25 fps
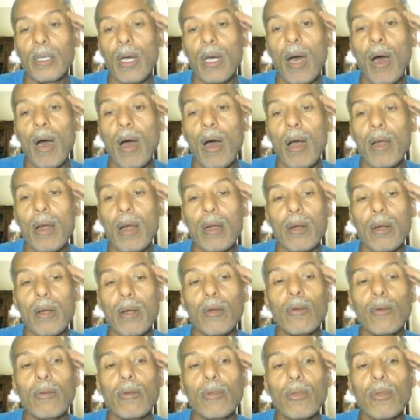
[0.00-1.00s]
are
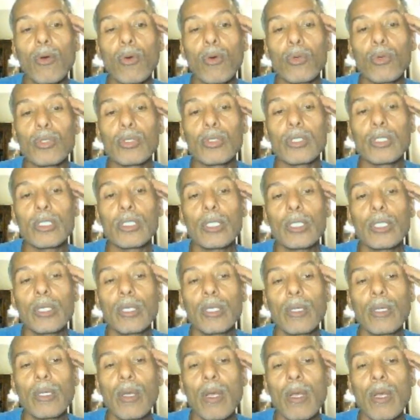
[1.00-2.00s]
closed
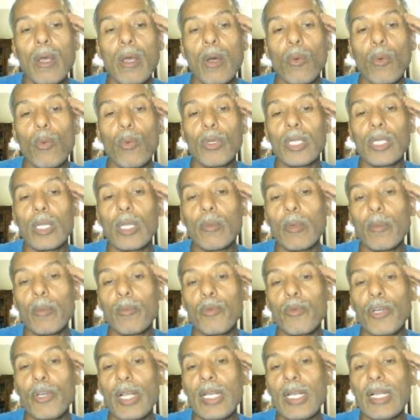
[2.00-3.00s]
when the
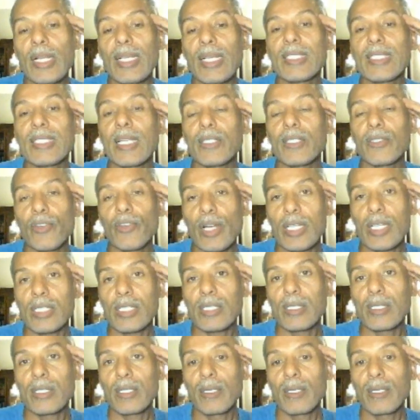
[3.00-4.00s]
membrane is at
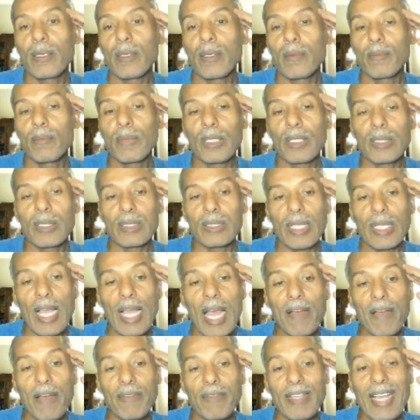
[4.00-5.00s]
rest, because they
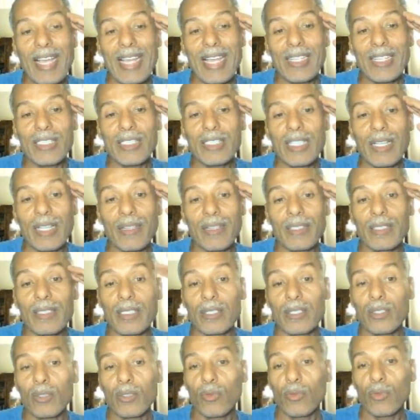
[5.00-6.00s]
have gates, and this
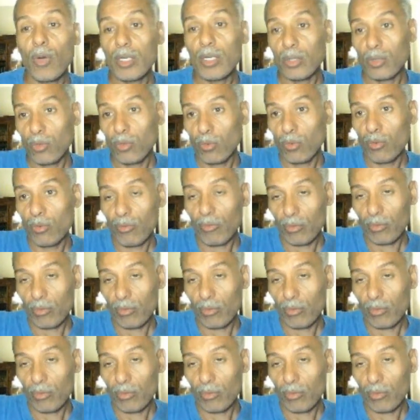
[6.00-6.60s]
is, you want to